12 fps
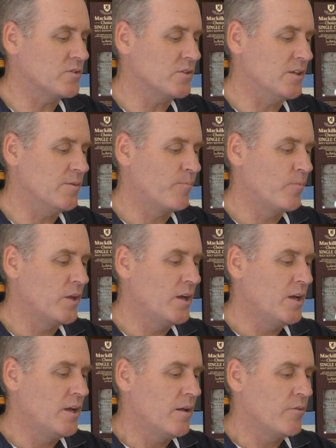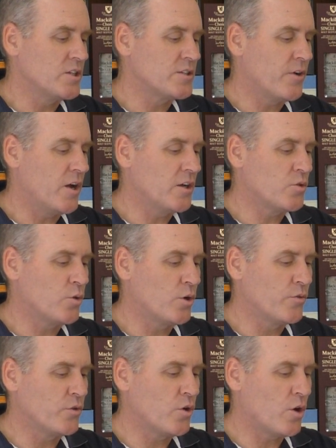whisky. This fine
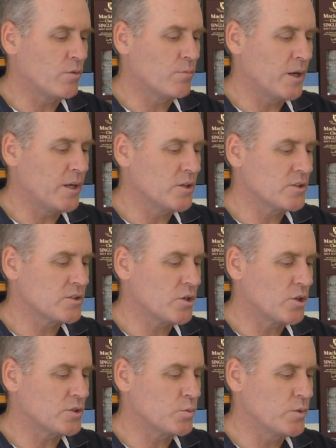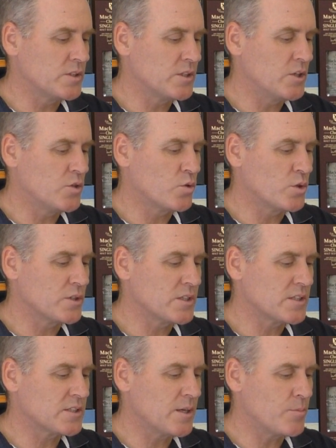12-year-old blended Scotch whisky
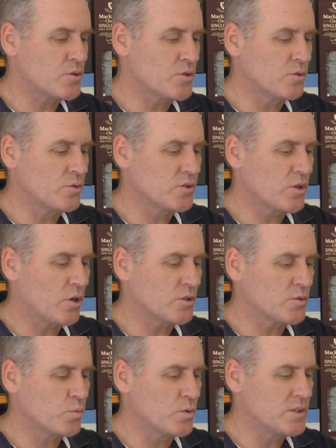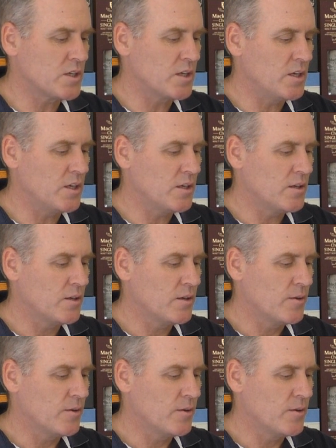draws exceptional Scotch whisky